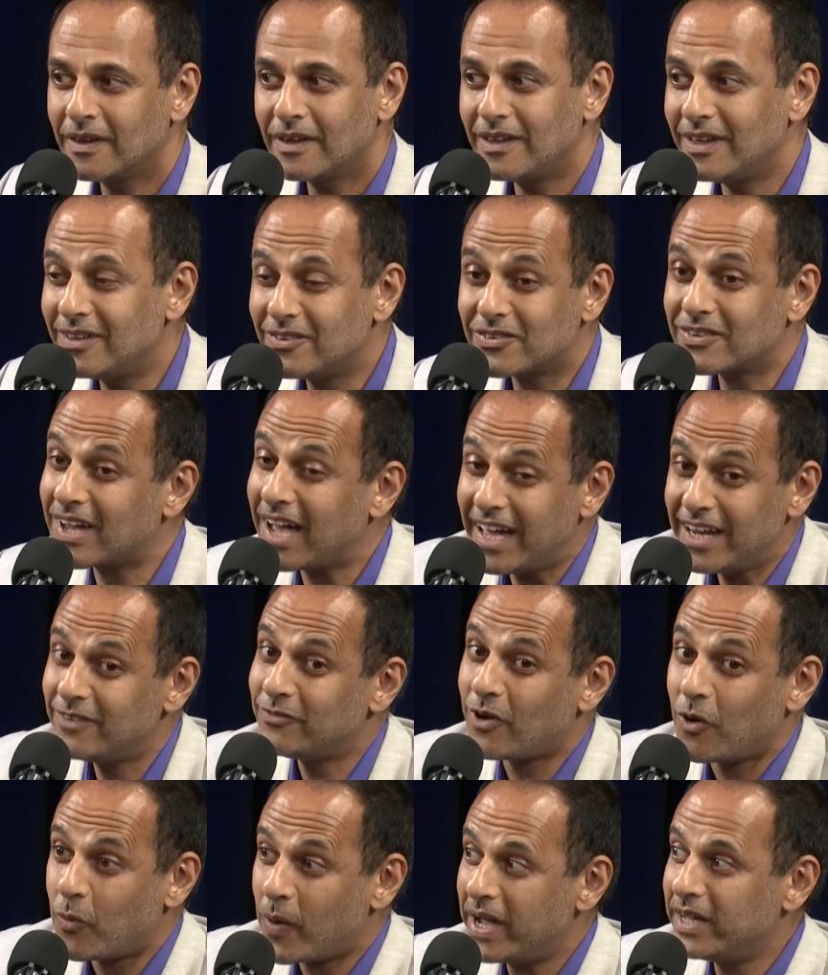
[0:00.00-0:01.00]
is kind of
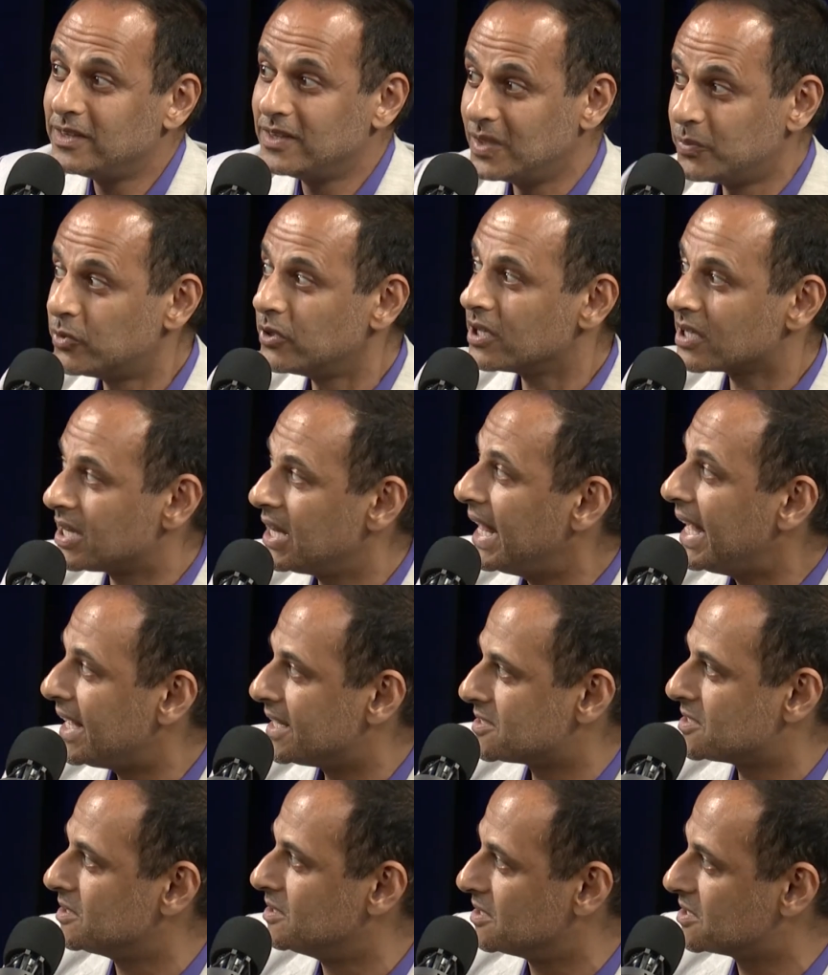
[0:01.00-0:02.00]
a white liberal
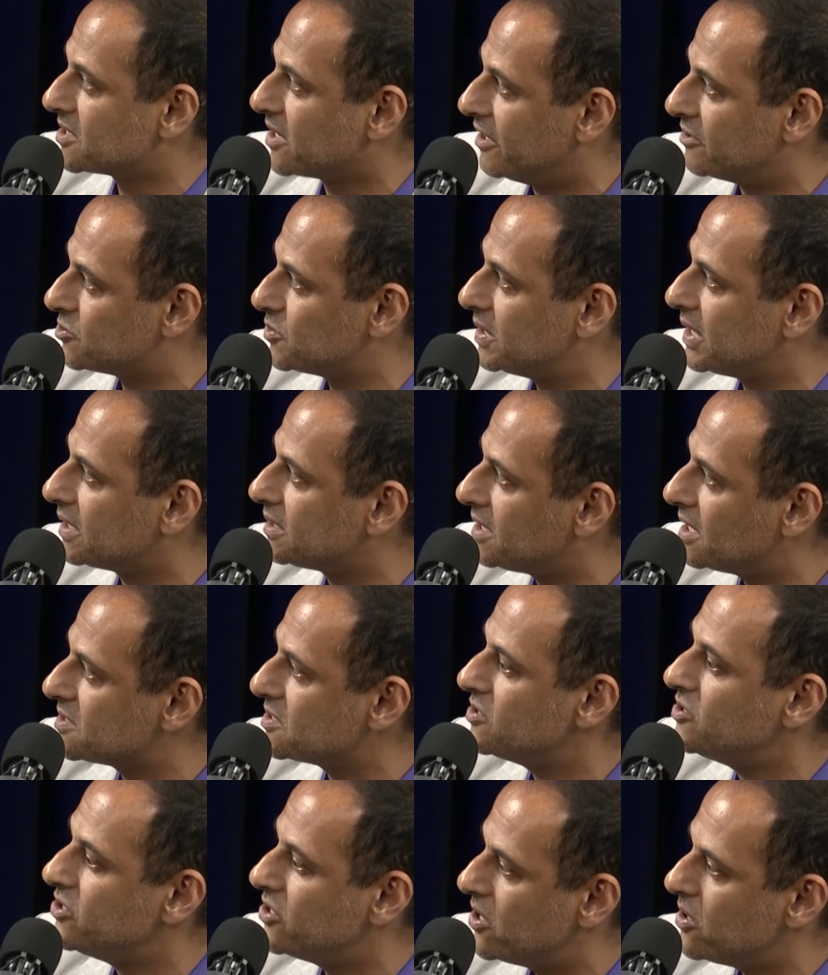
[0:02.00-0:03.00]
class in this country that
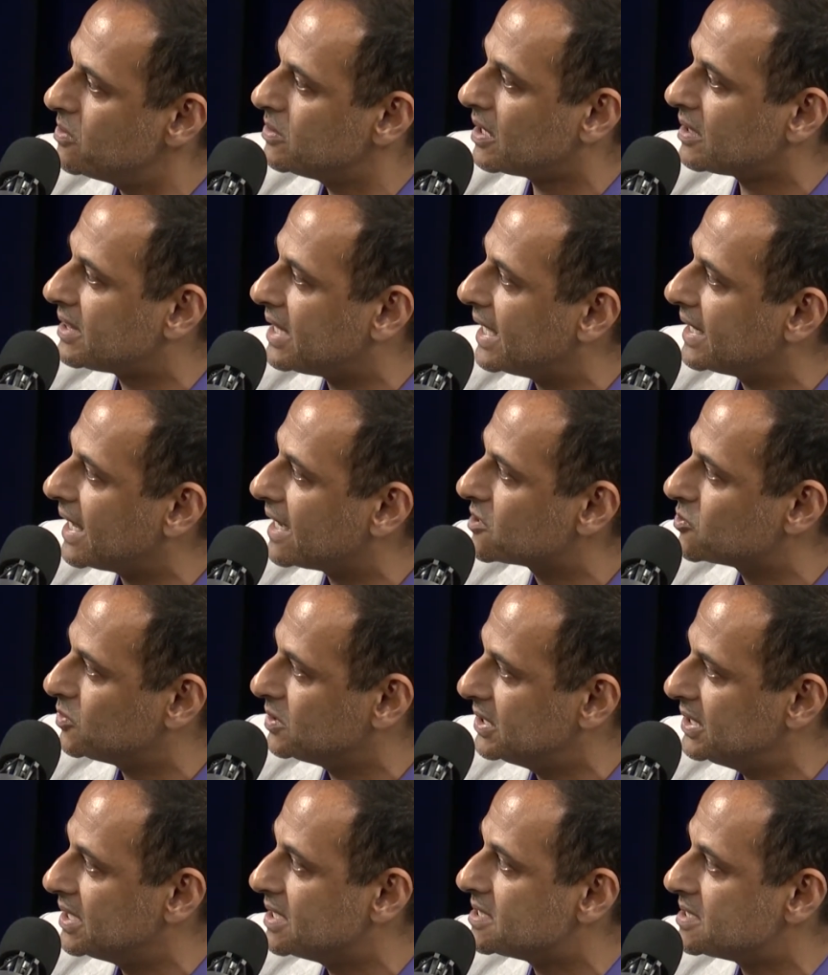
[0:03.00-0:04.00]
doesn't know that that
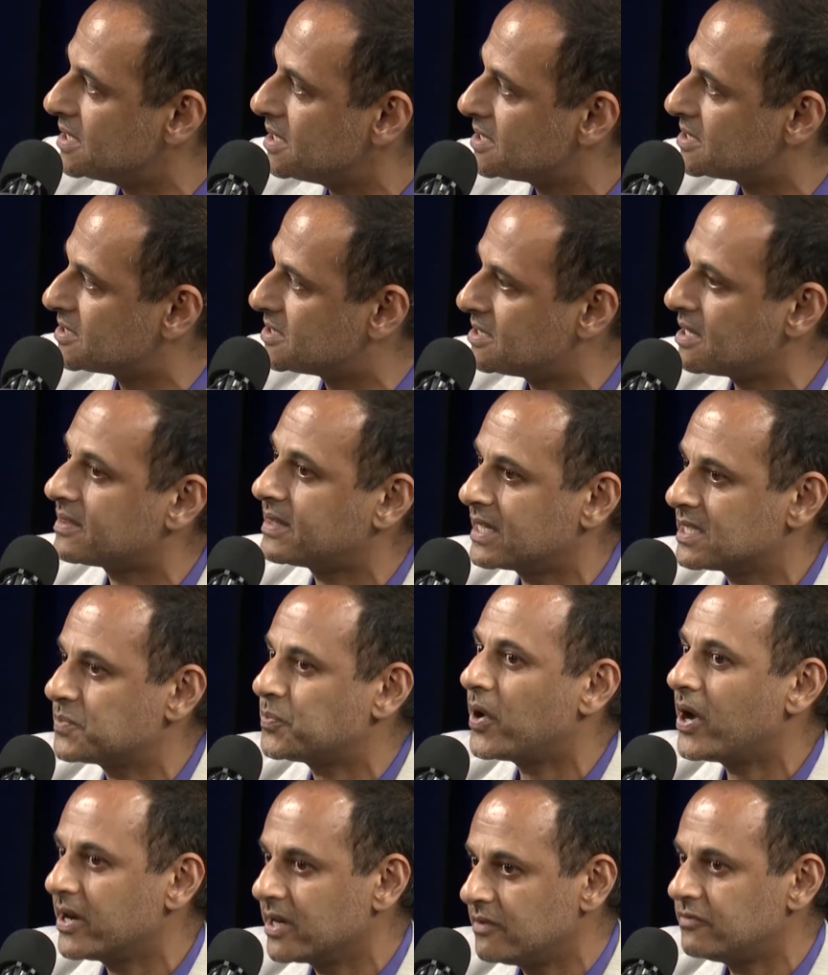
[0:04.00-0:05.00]
actually exists, that that's
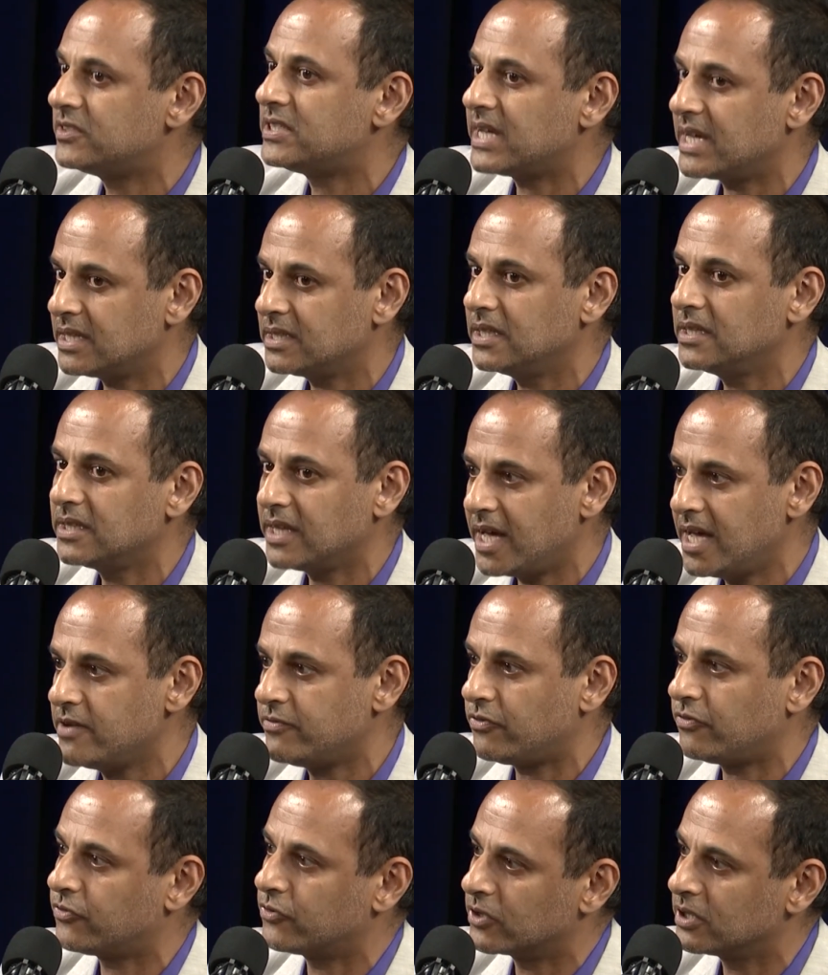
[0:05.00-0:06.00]
part of daily life
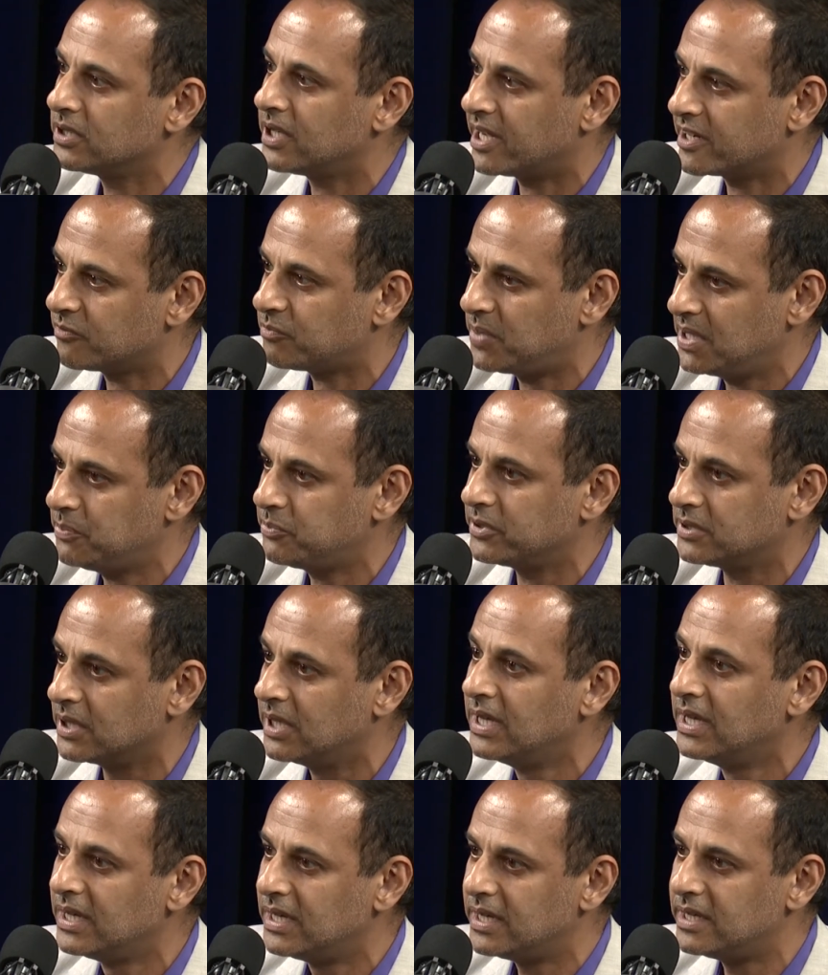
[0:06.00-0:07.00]
for a lot of people
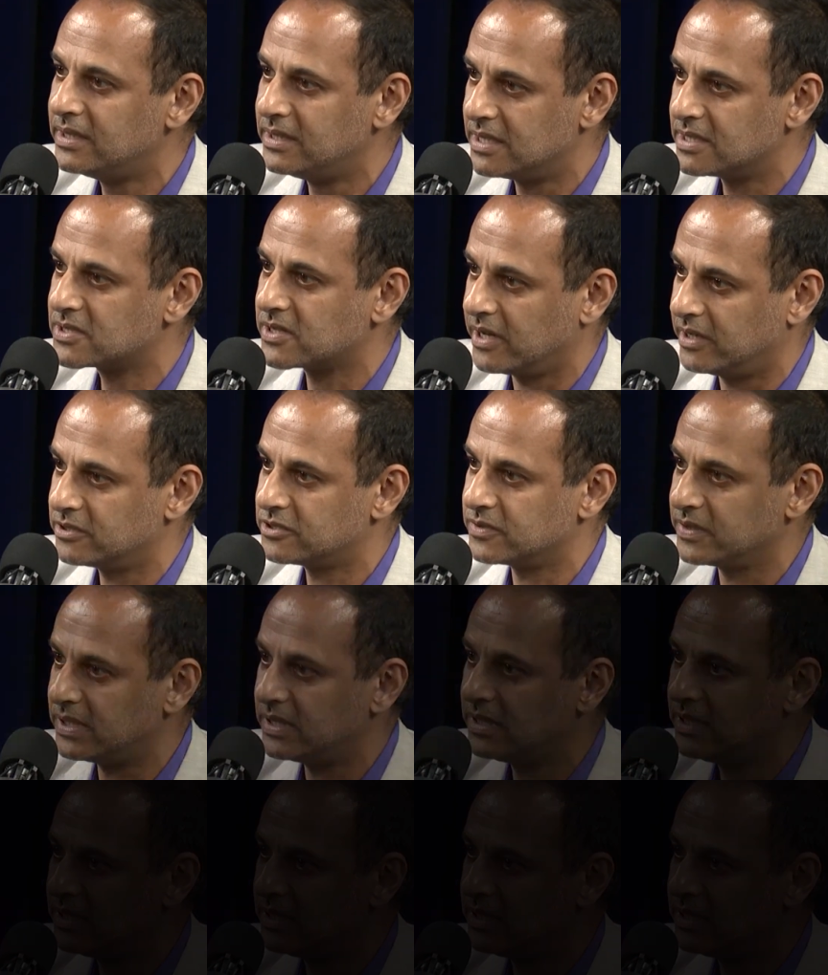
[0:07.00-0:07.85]
in this country.